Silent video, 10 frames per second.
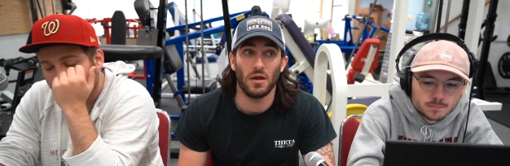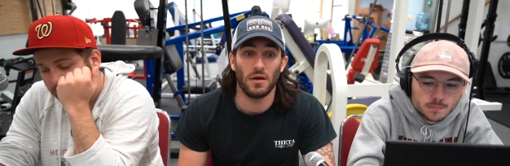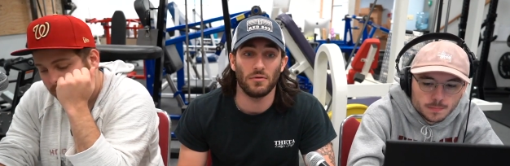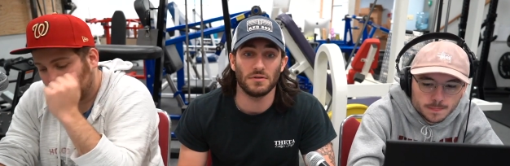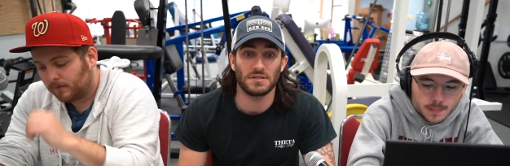
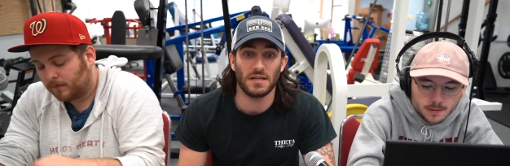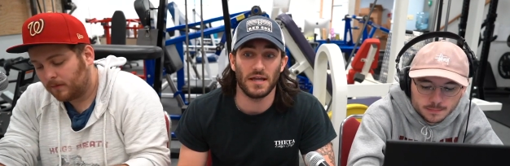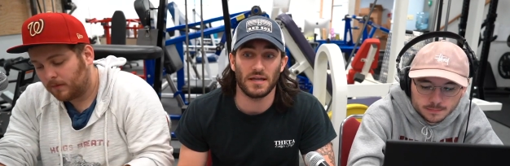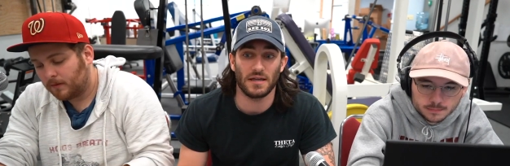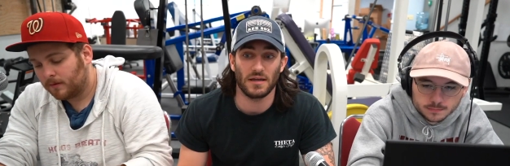Speaker 1: it was
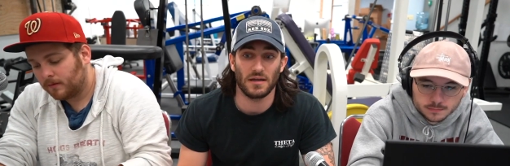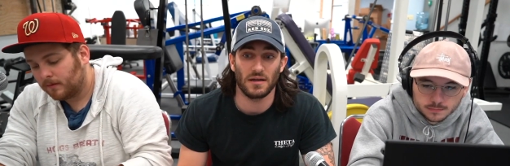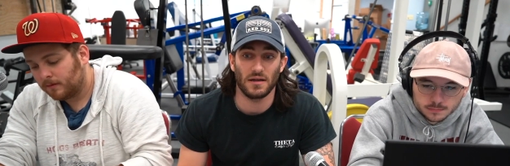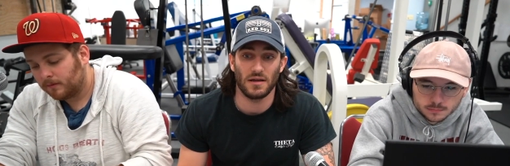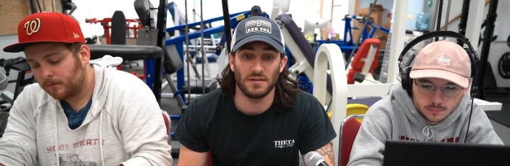like,
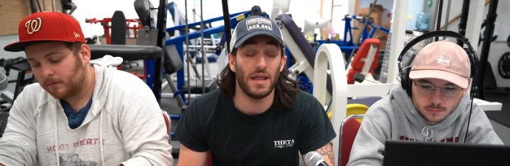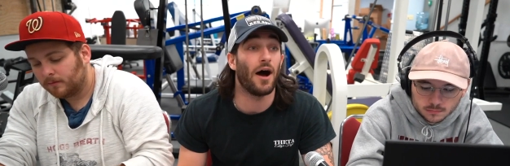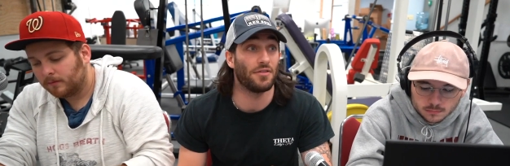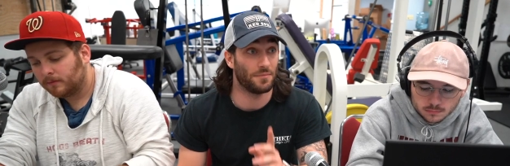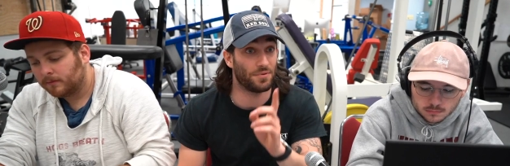
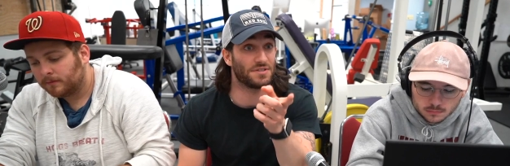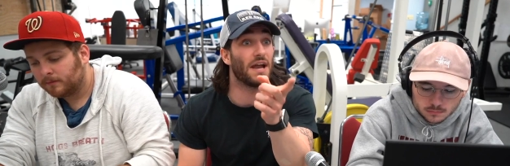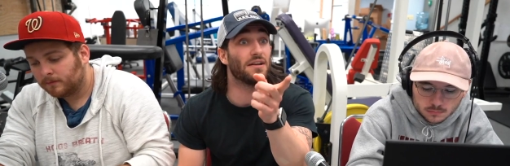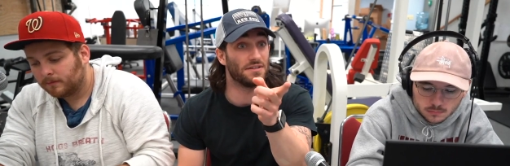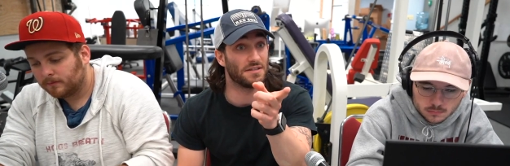yeah, the
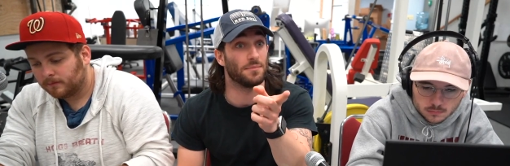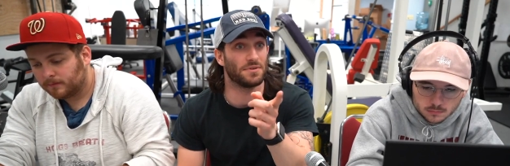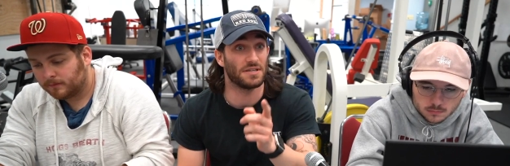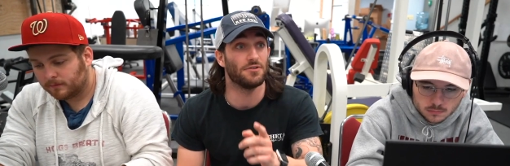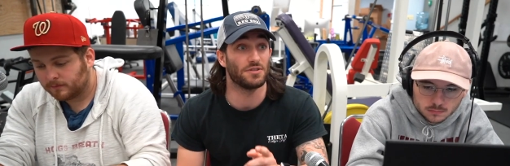percentage. The
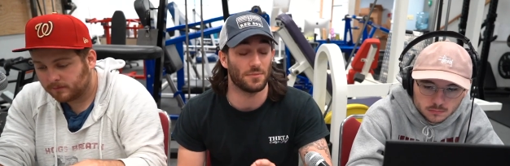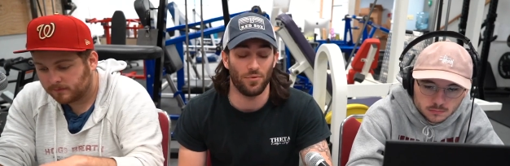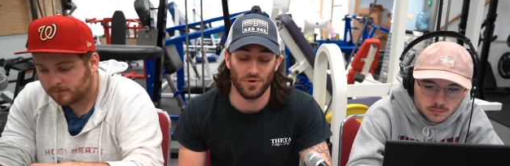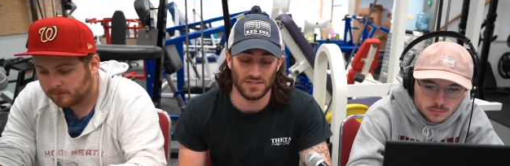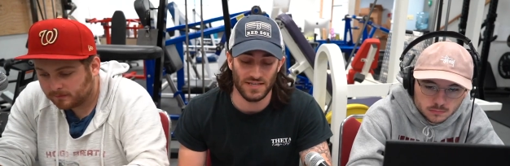percentage like
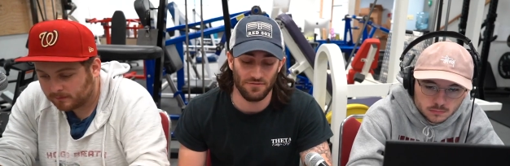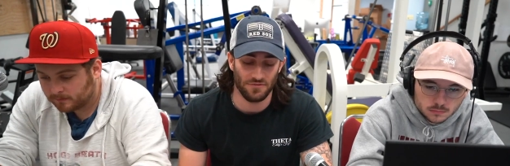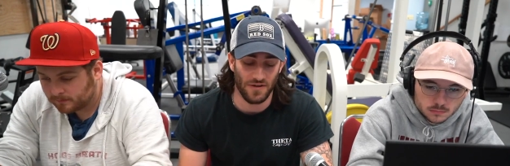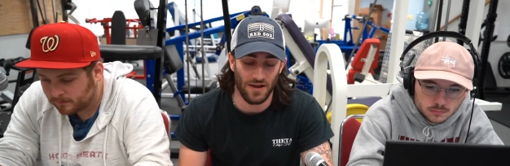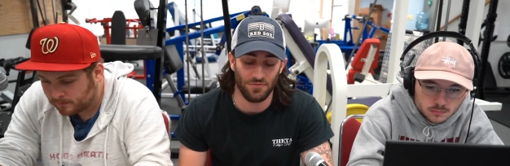
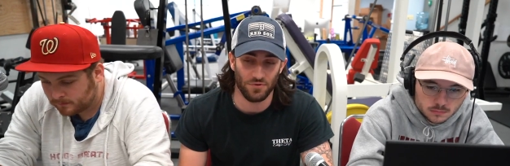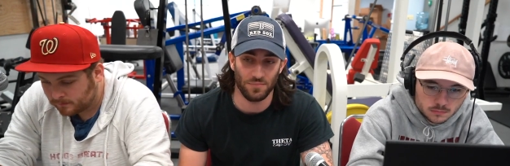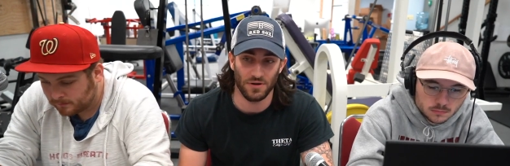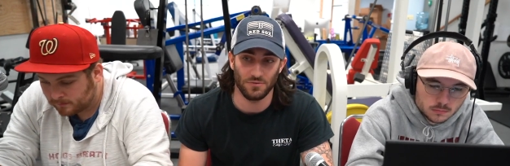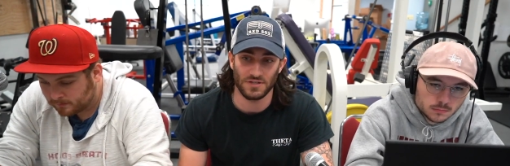
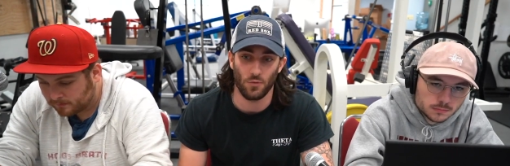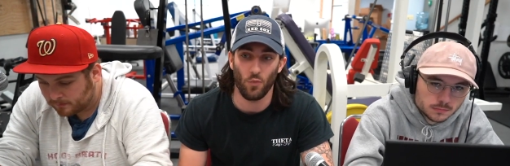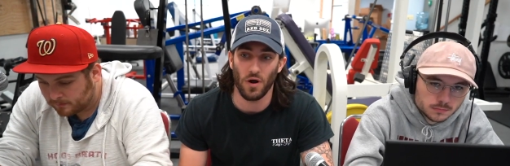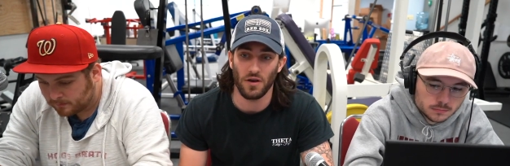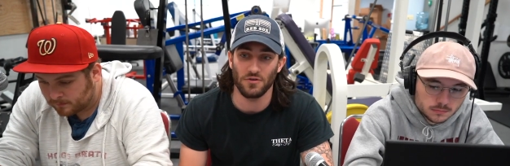.753, but it was like
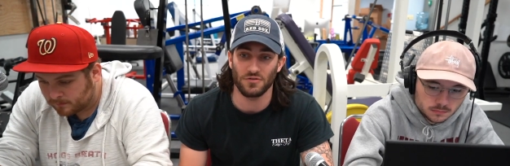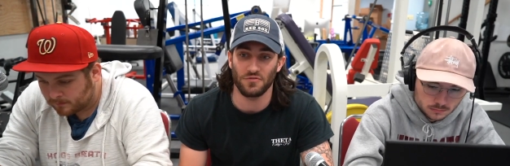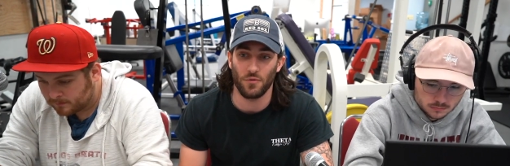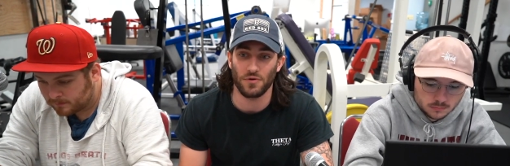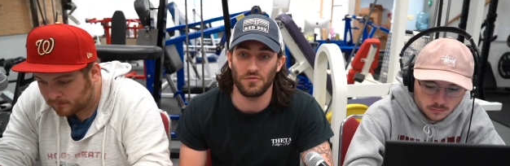
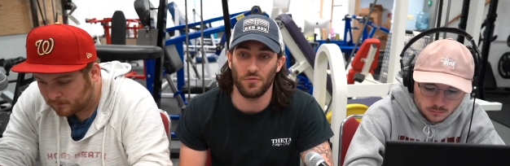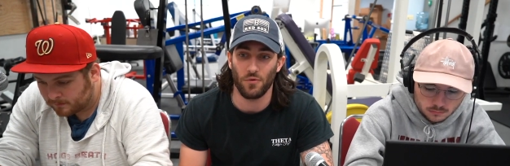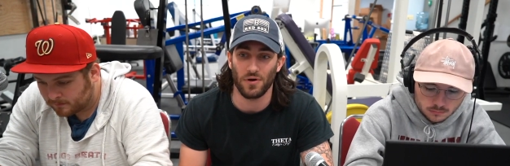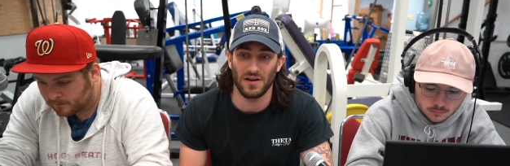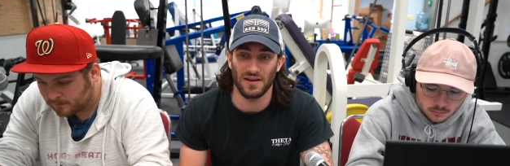
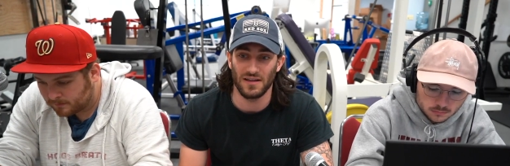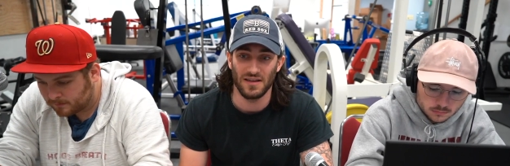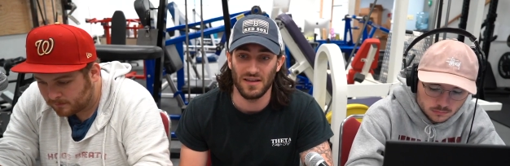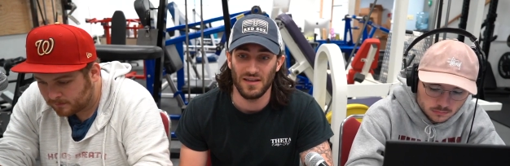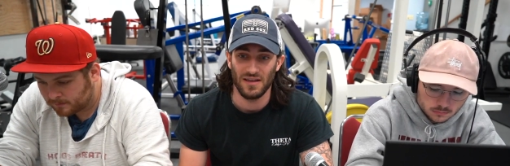144 and
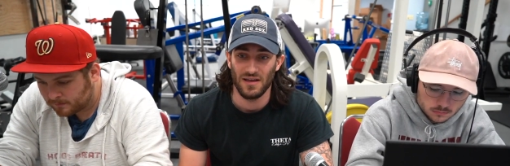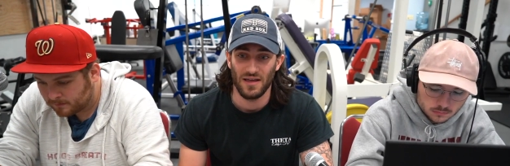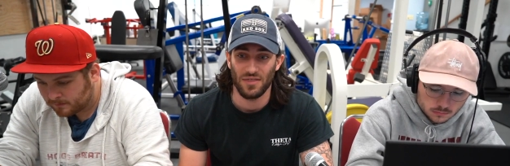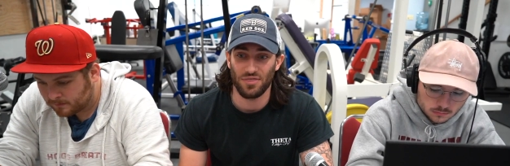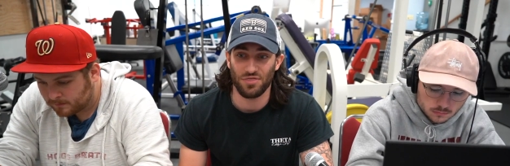
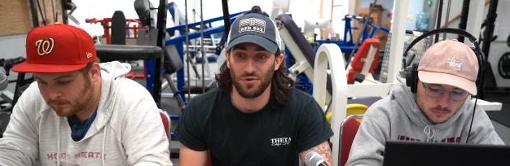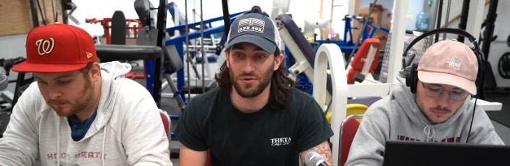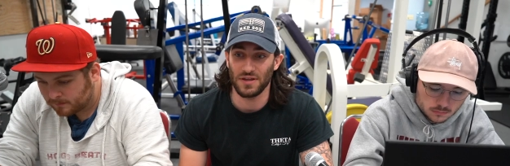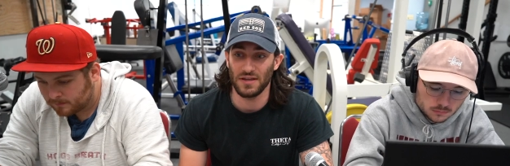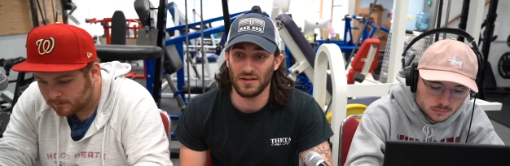
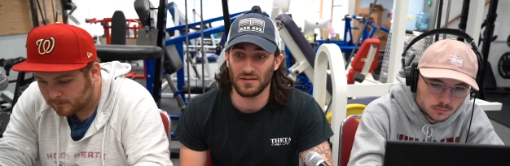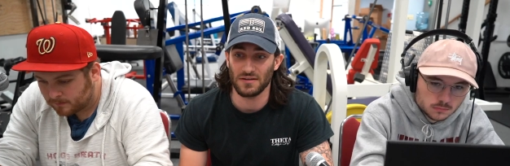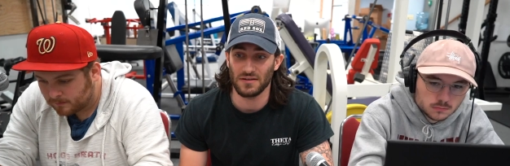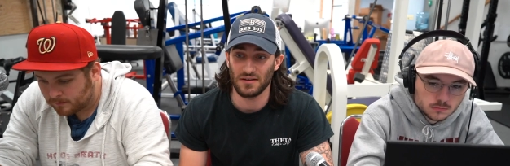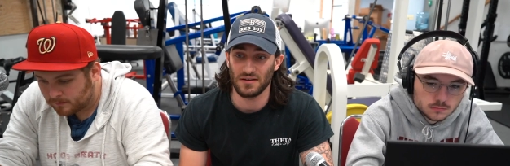
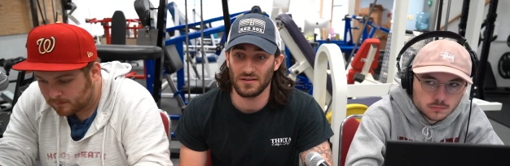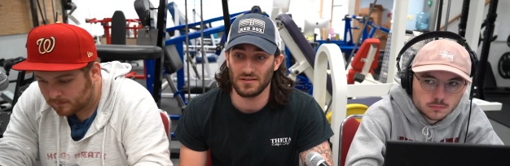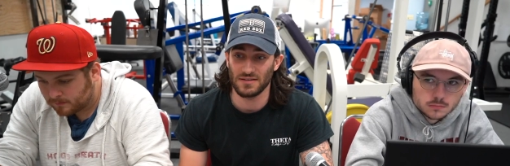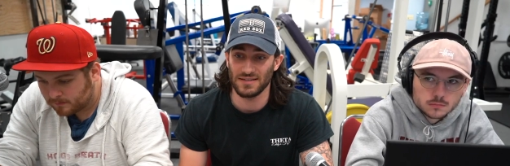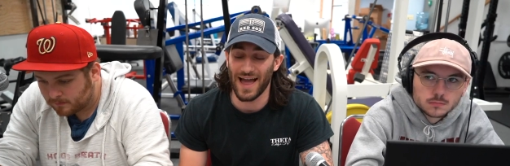
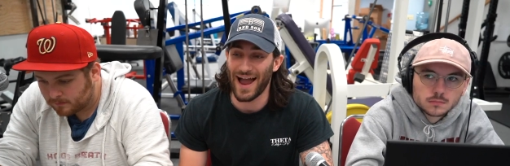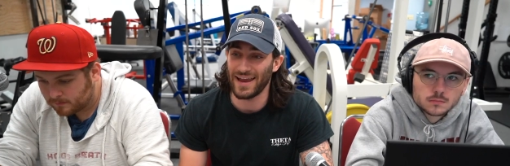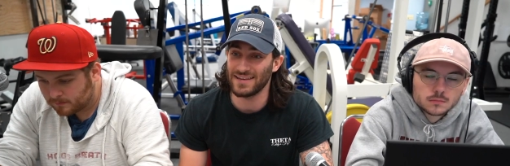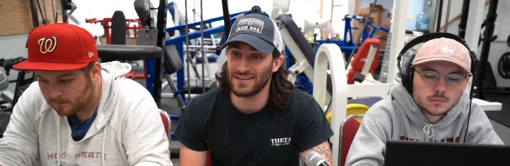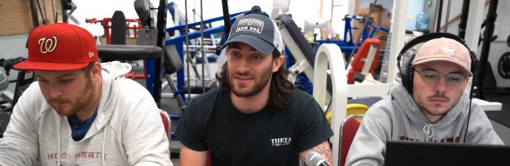
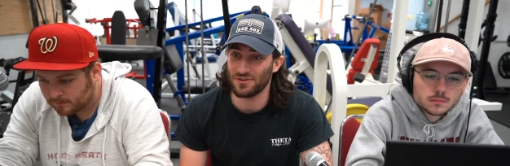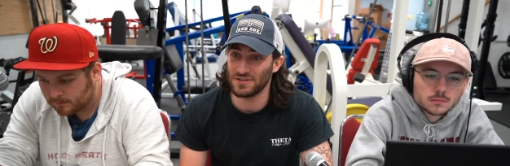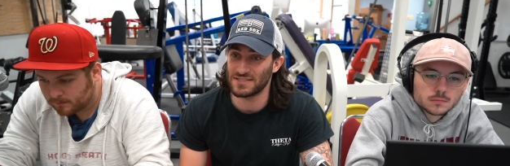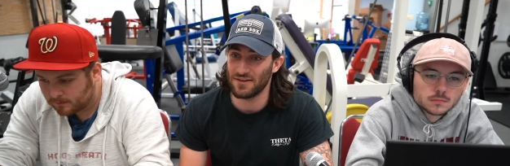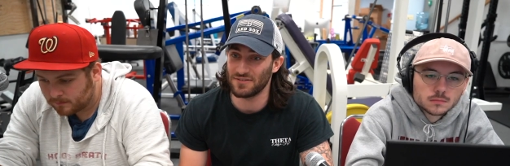39,
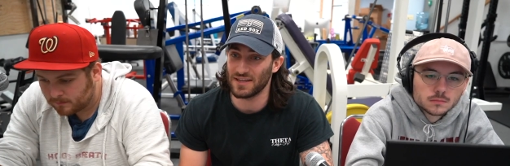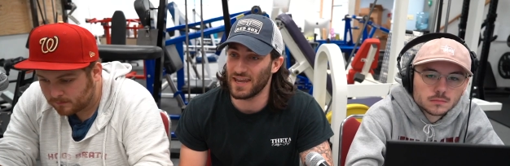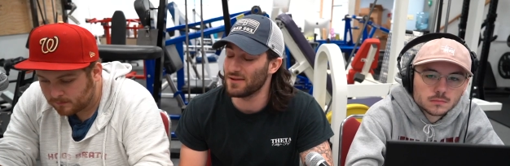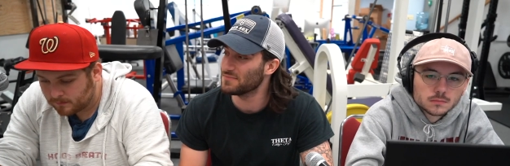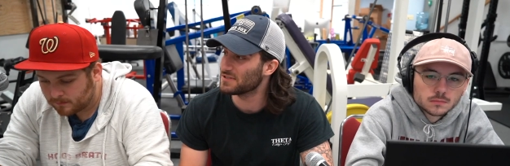37
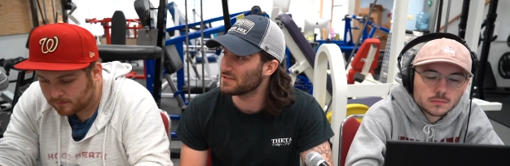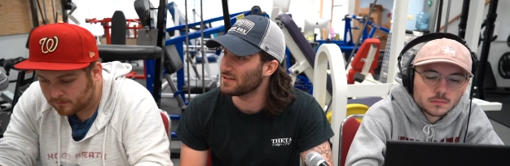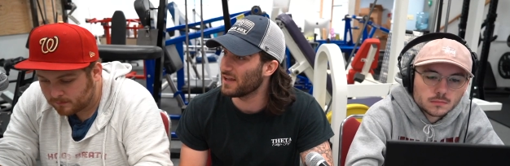games.